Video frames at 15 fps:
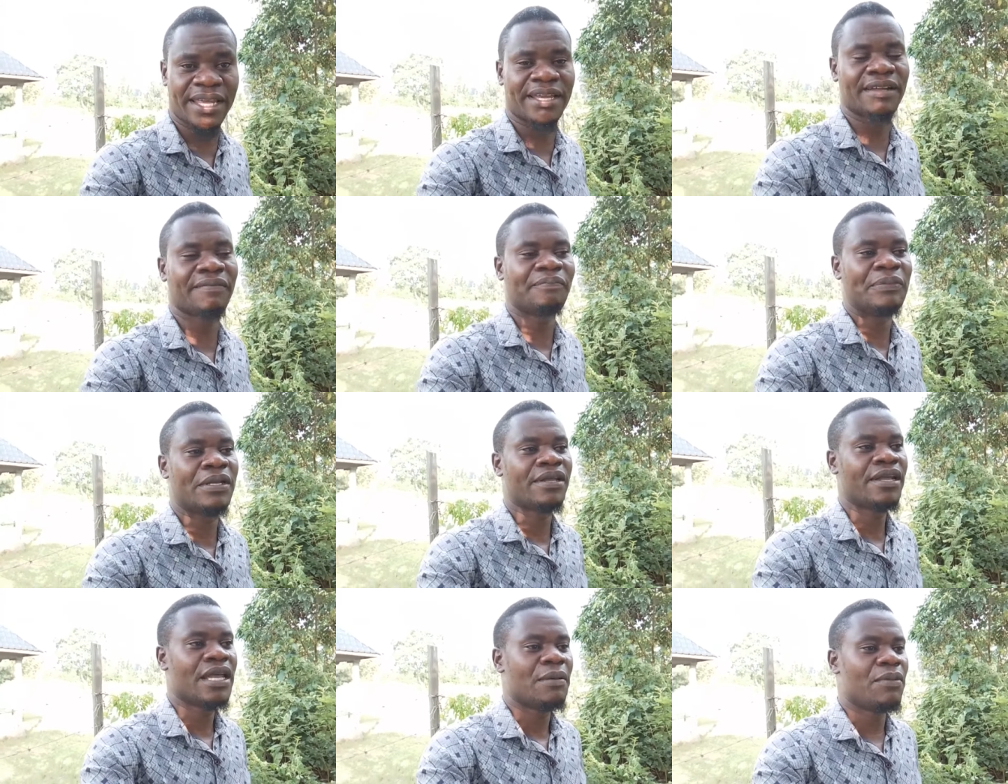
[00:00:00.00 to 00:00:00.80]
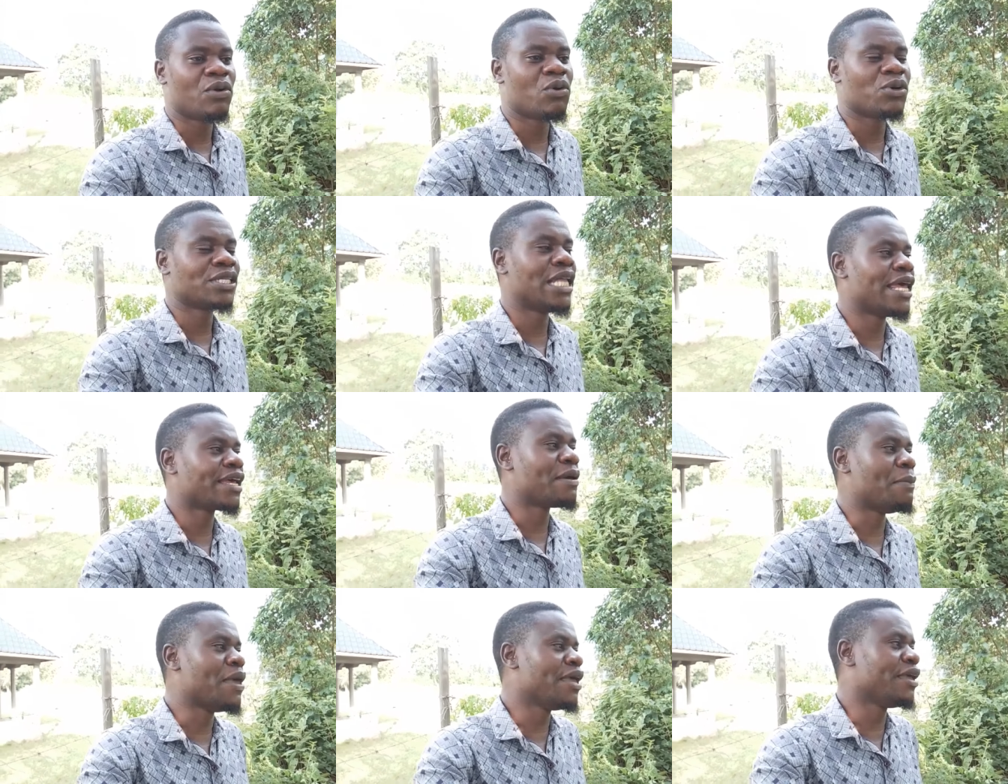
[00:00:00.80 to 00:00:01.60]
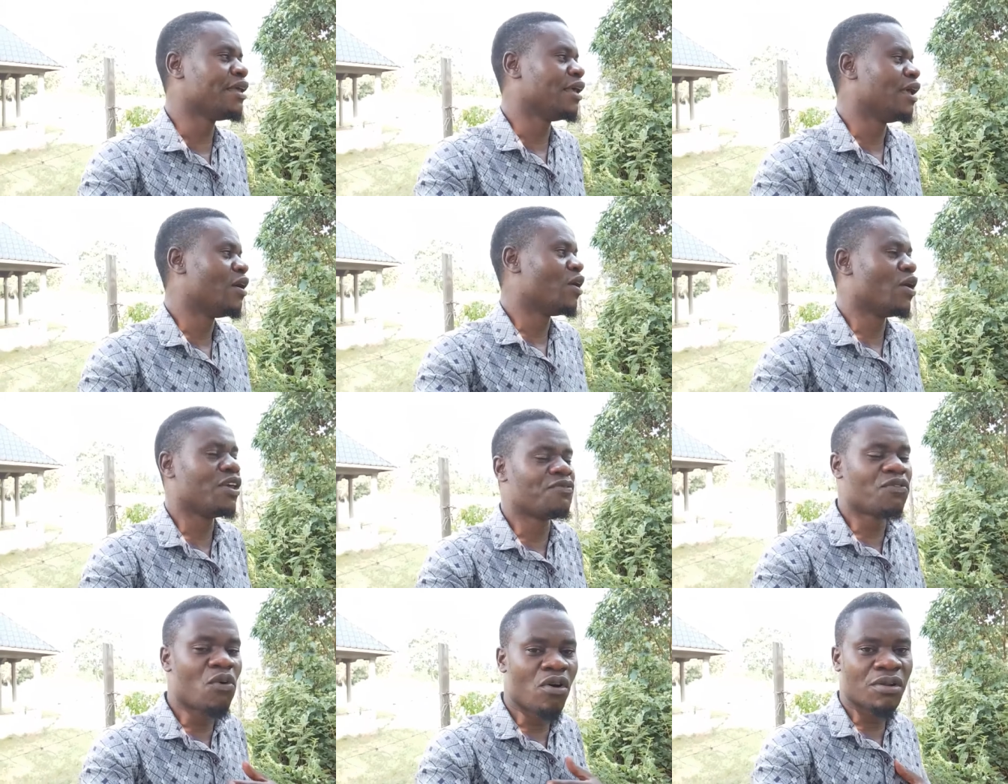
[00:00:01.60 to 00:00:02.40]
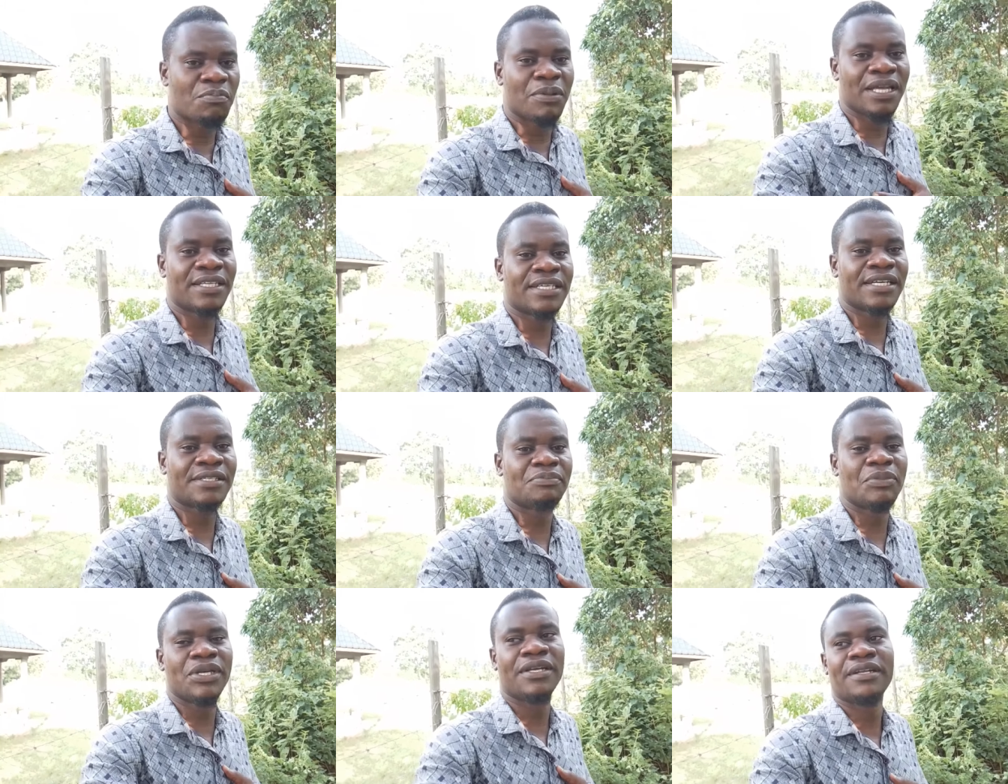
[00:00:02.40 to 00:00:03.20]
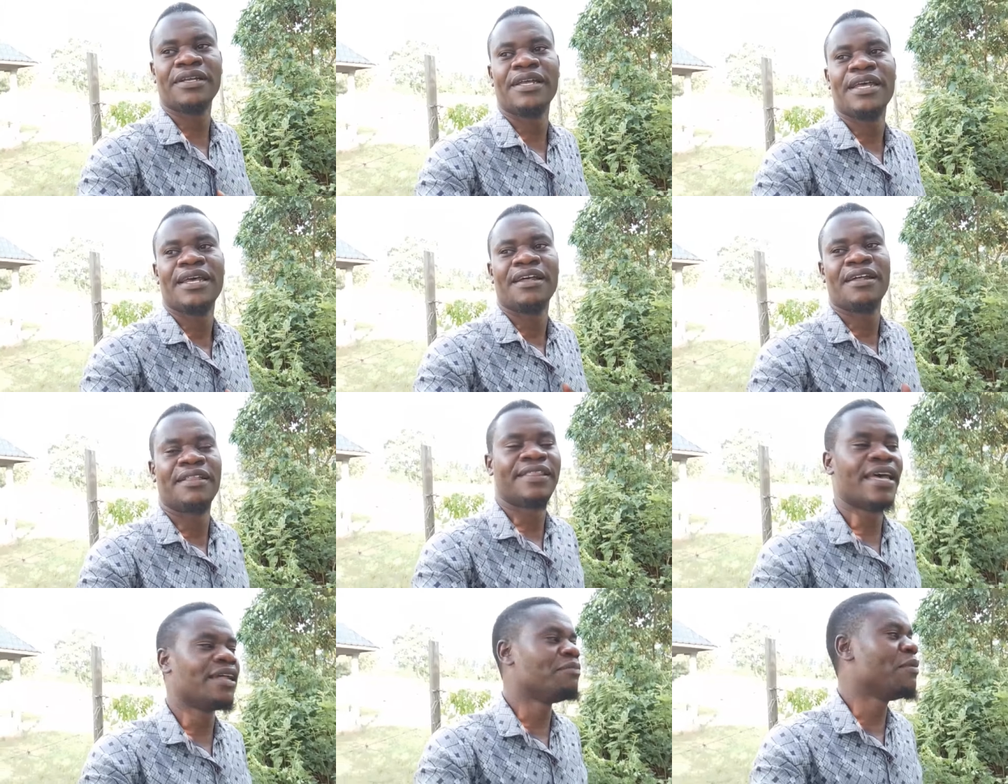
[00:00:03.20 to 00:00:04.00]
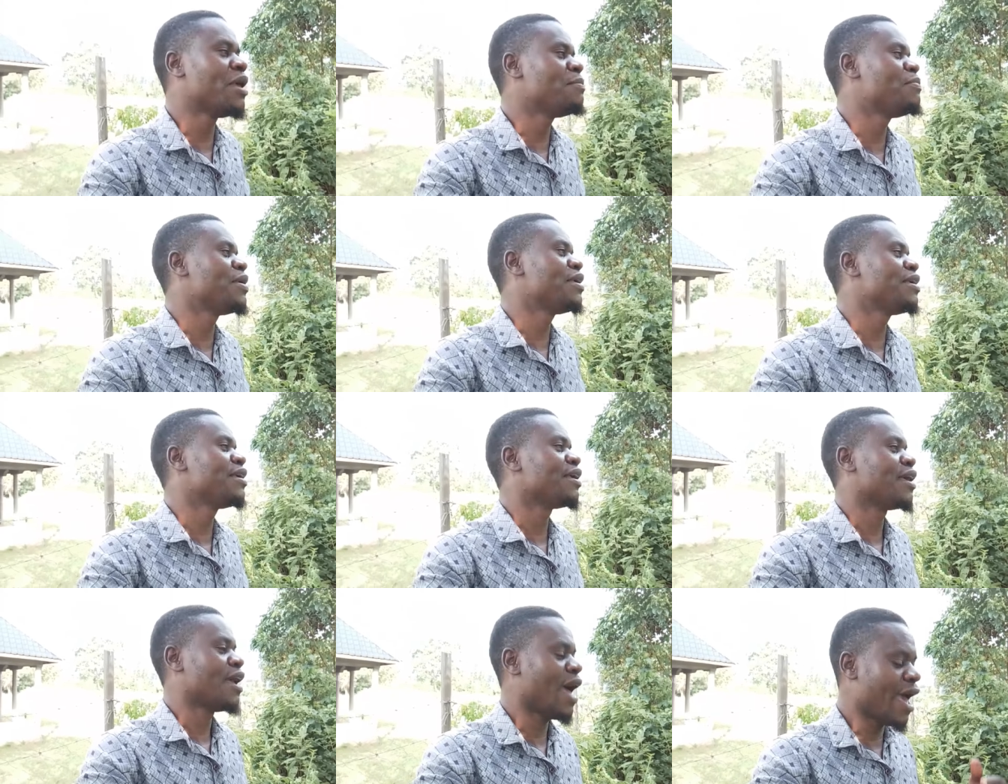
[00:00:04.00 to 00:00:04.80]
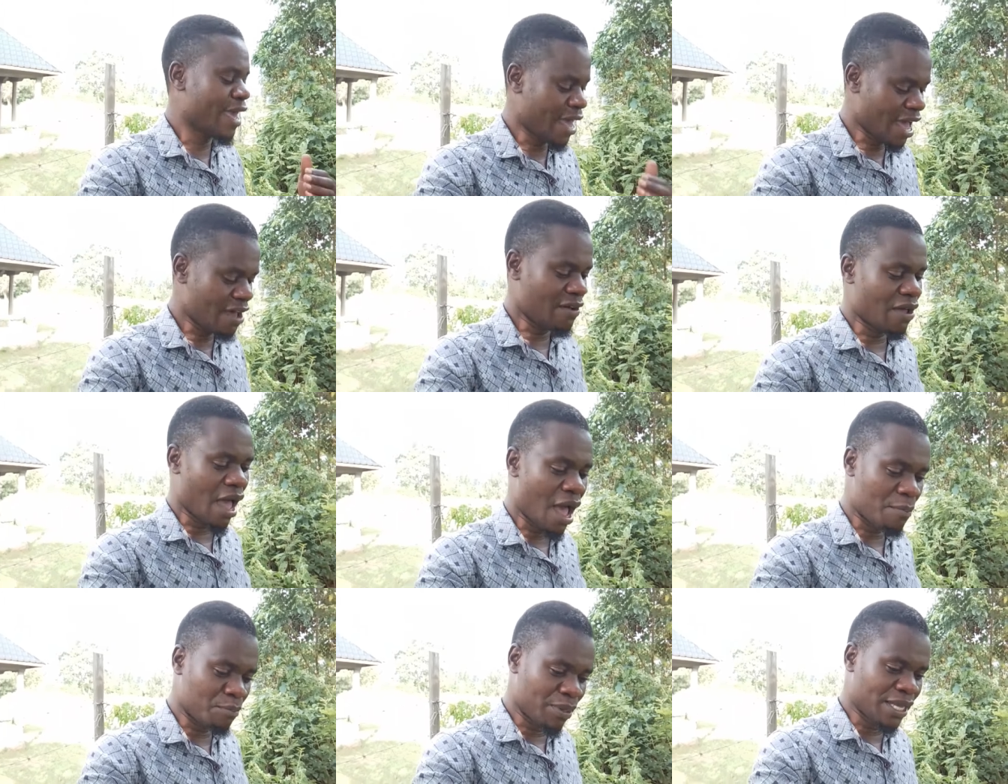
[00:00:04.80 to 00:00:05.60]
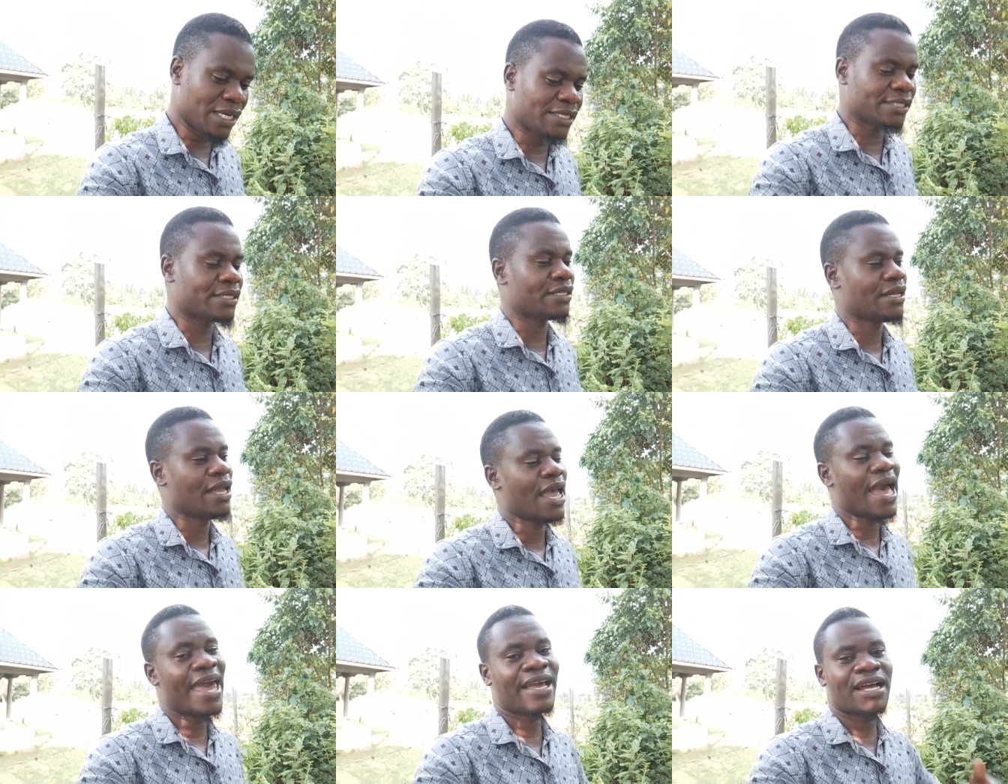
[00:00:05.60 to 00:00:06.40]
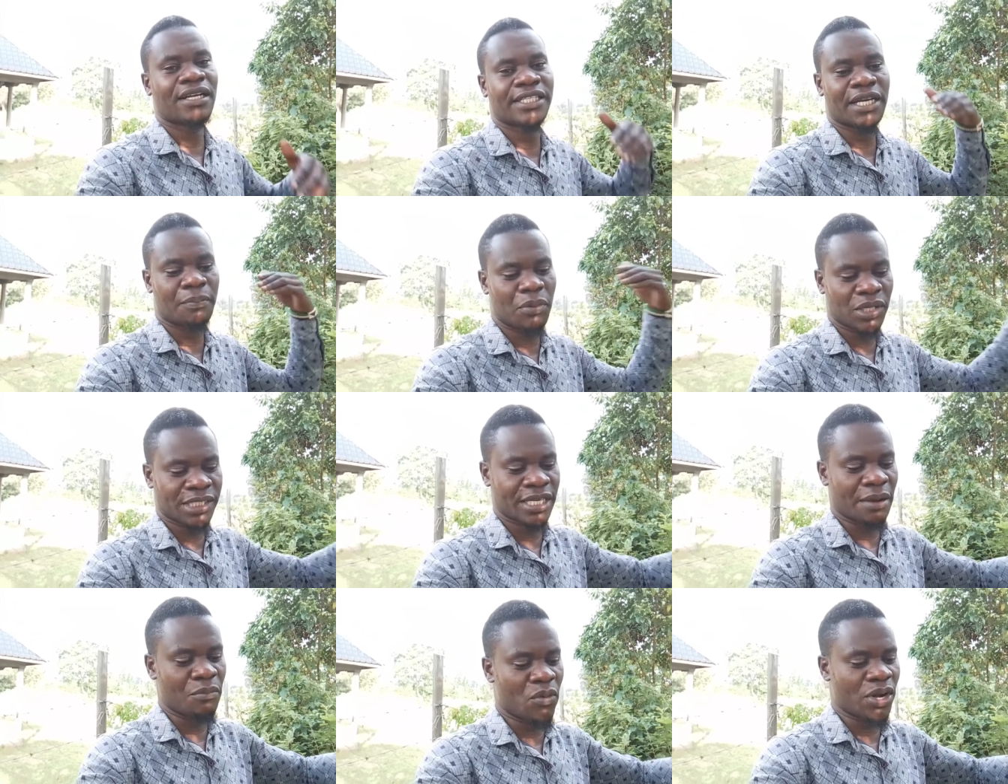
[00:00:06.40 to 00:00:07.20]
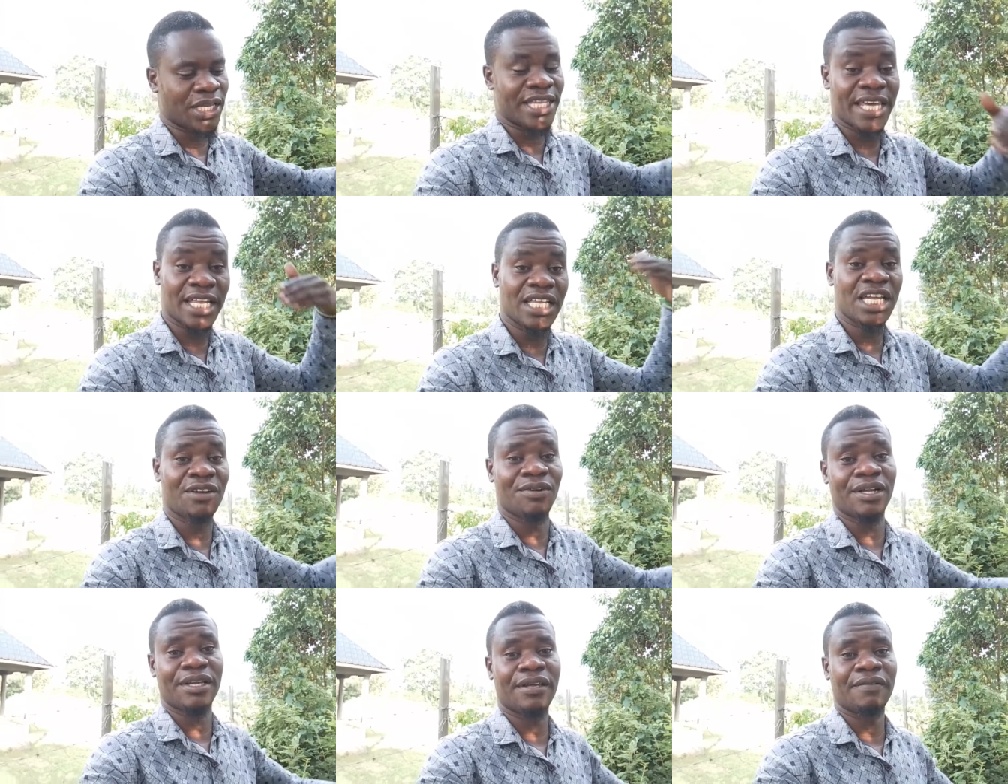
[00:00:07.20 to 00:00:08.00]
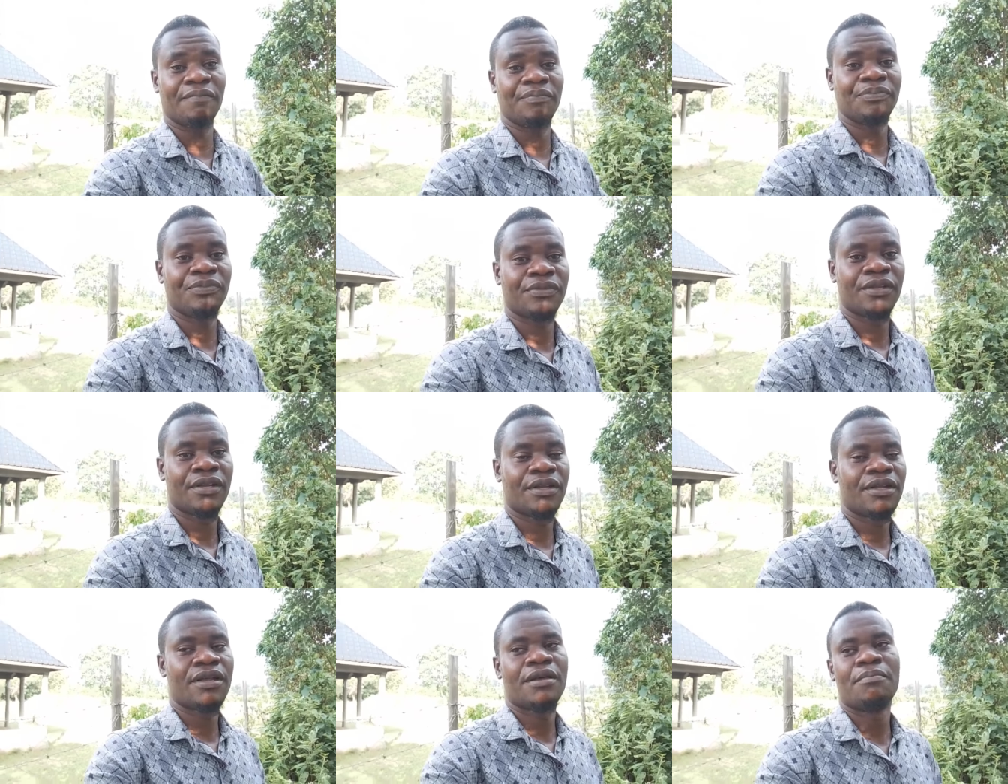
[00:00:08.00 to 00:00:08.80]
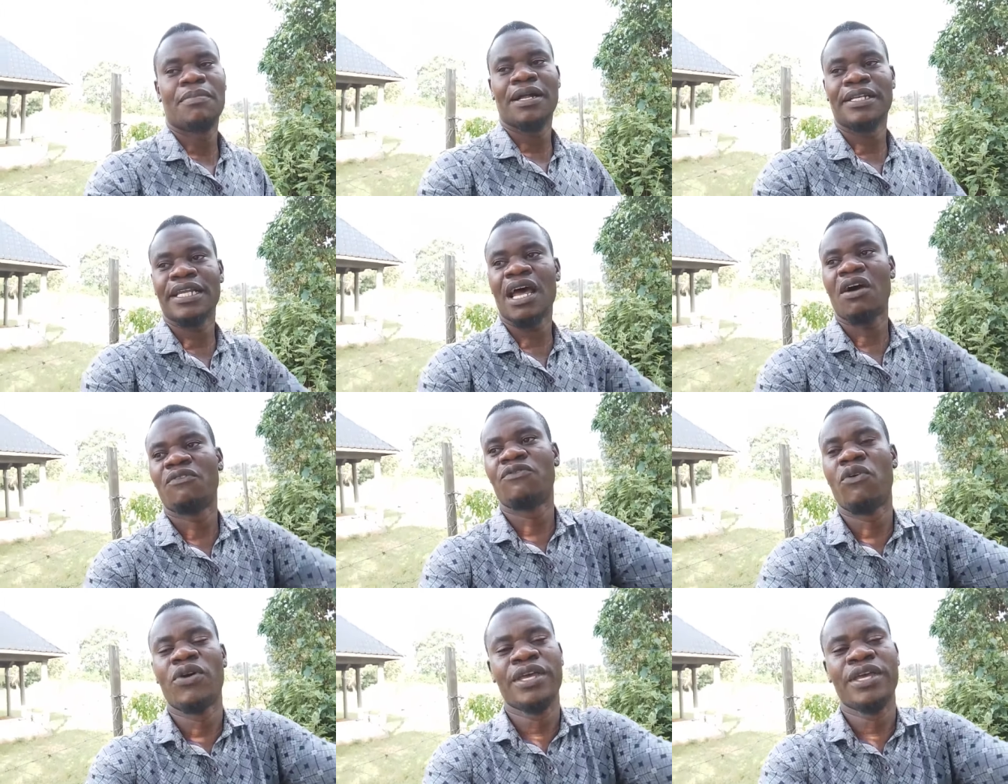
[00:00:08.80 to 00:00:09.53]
Because like me, if God blesses me, then maybe I have I'm blessed. I can support someone genuinely. But now for him,